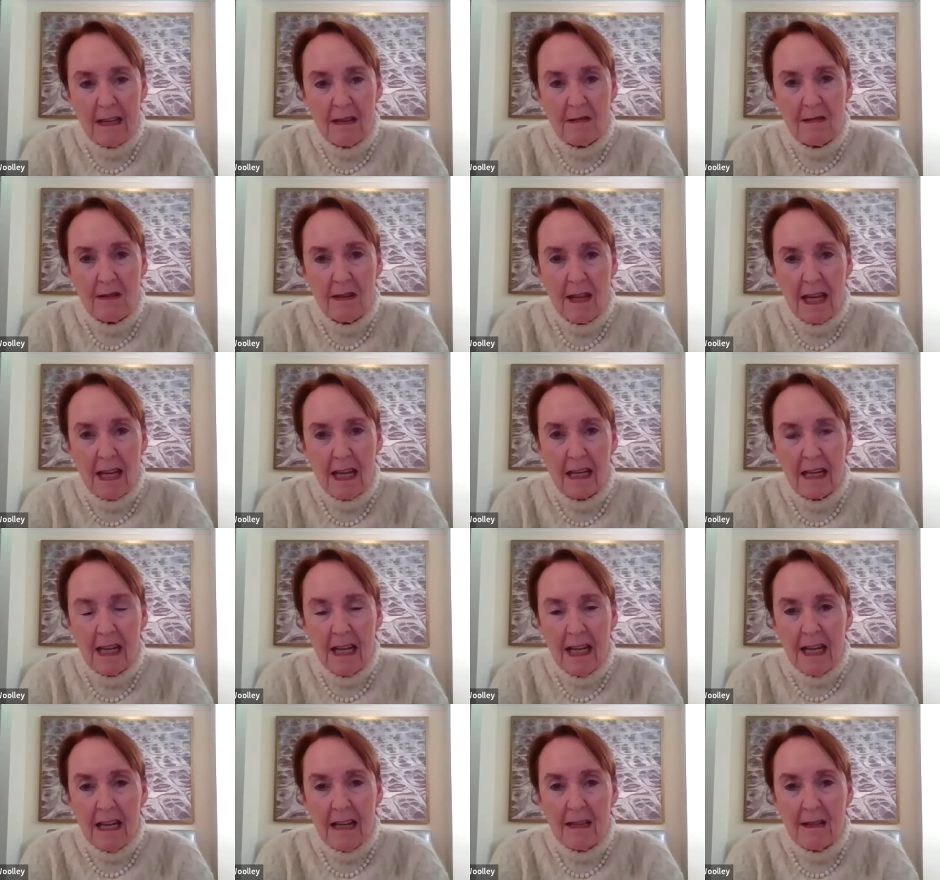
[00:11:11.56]
is that
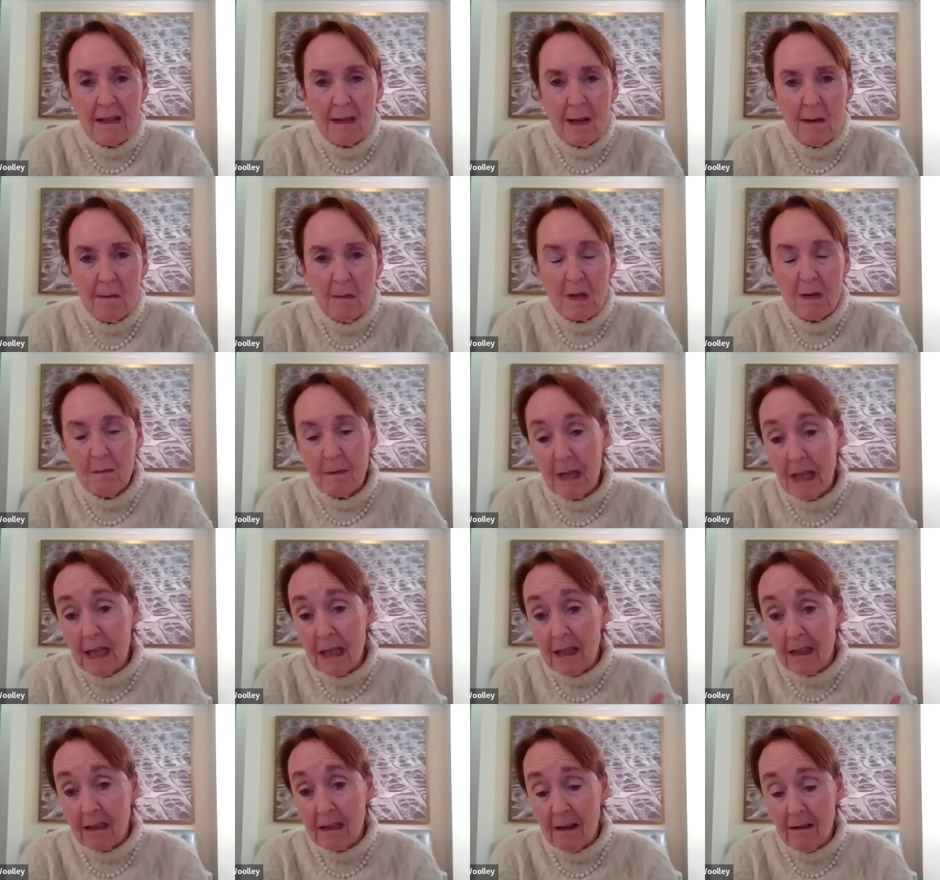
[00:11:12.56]
it seems to
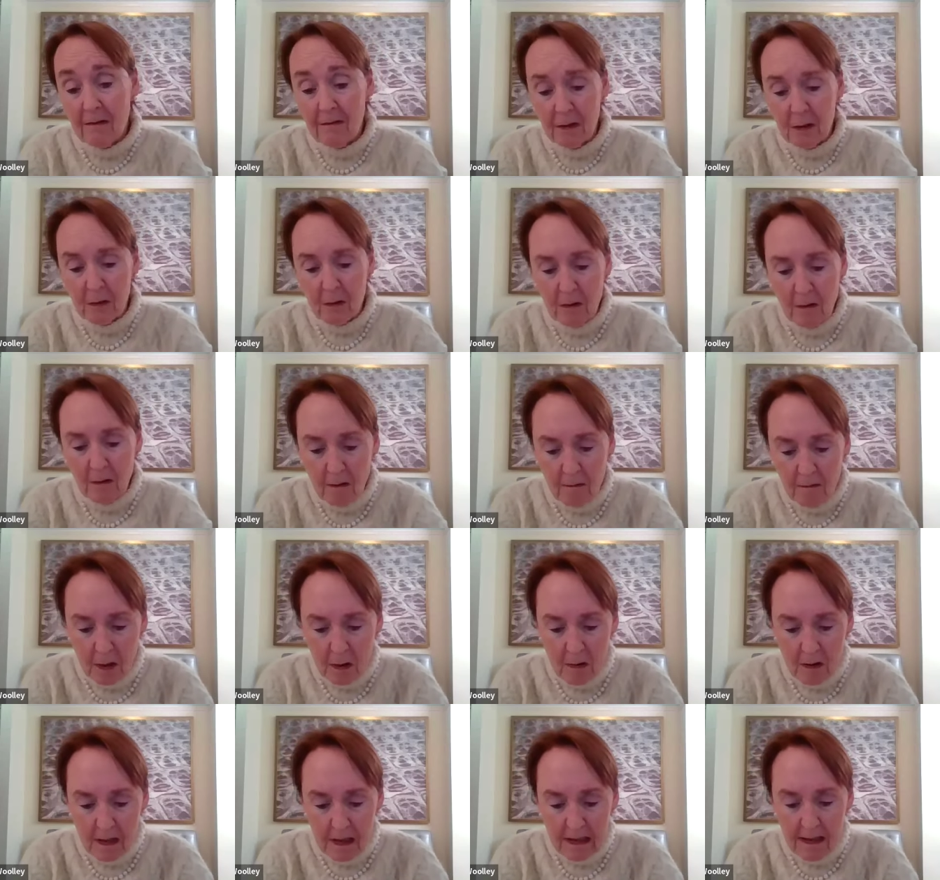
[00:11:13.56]
me, and I'd love your
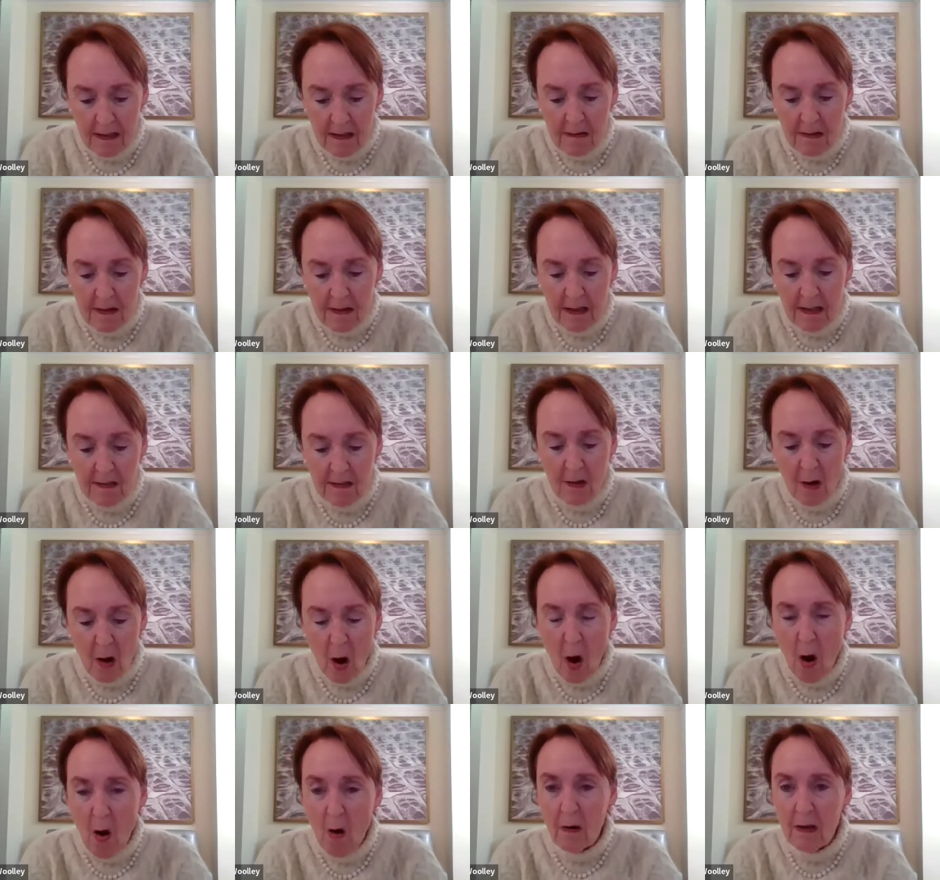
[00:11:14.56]
view on this, that it's
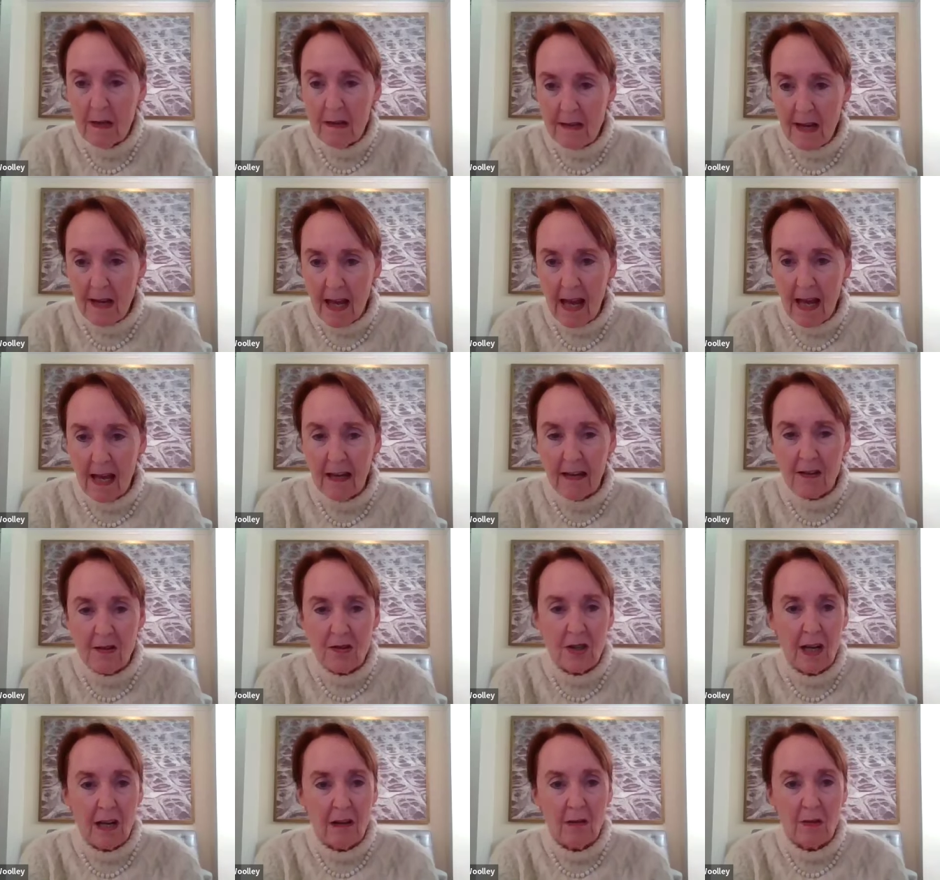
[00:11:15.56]
always had a
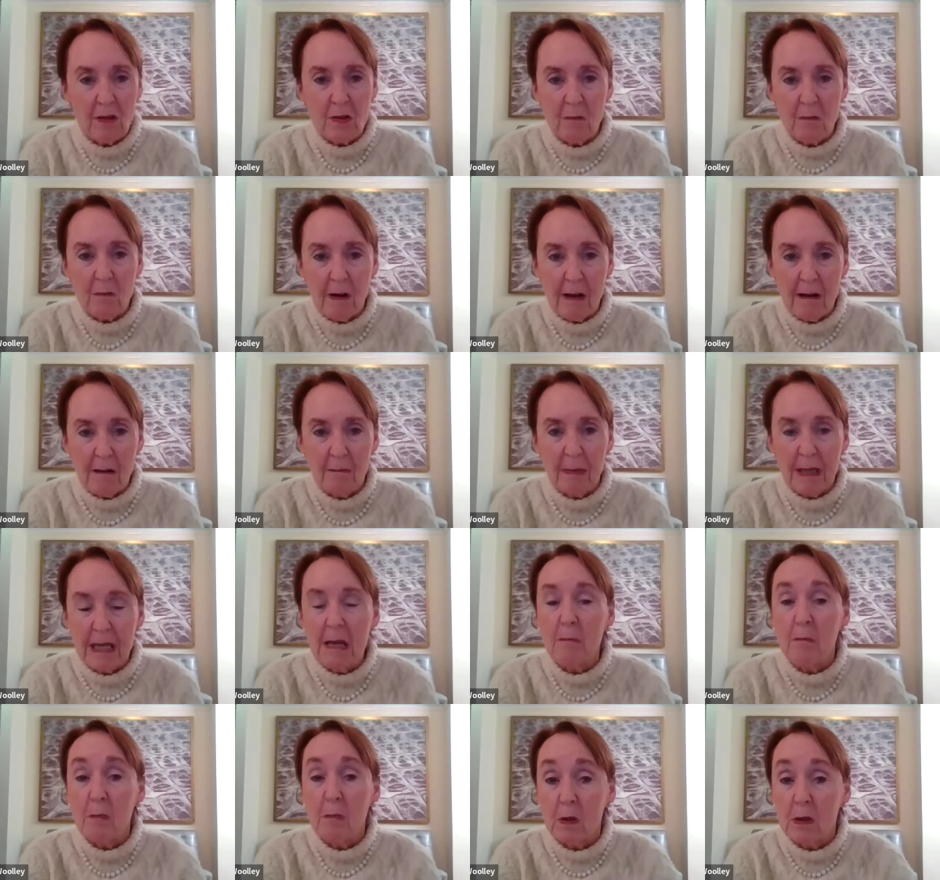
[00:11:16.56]
challenge around
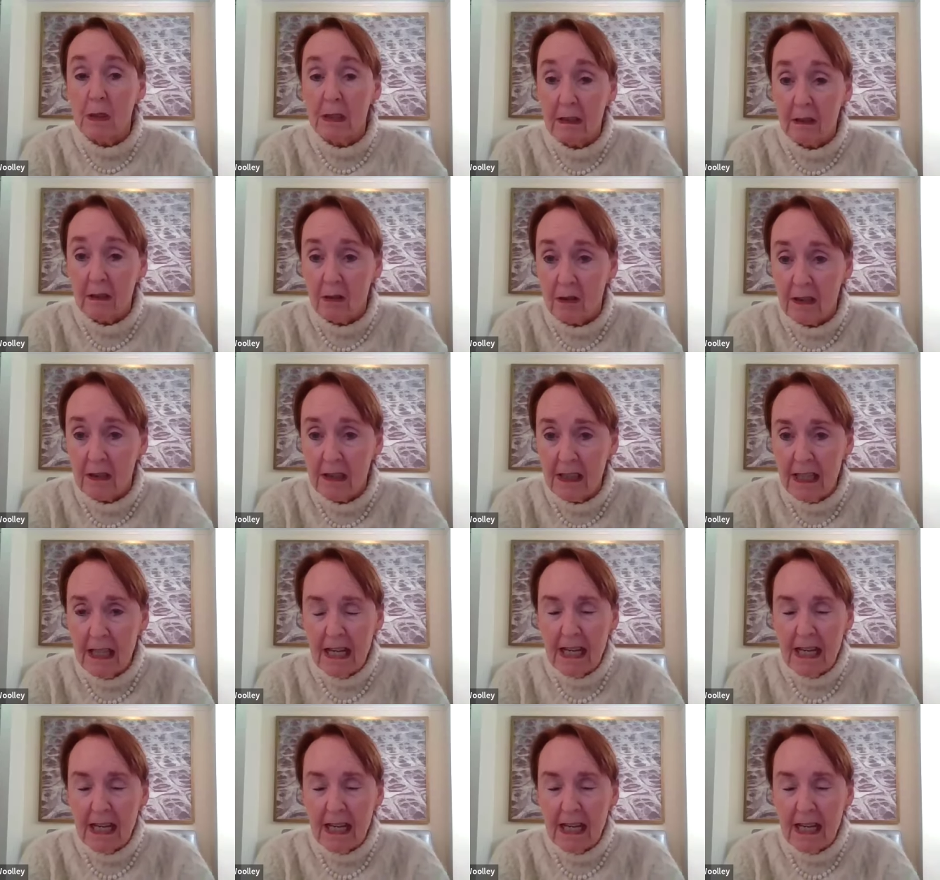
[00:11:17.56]
being political.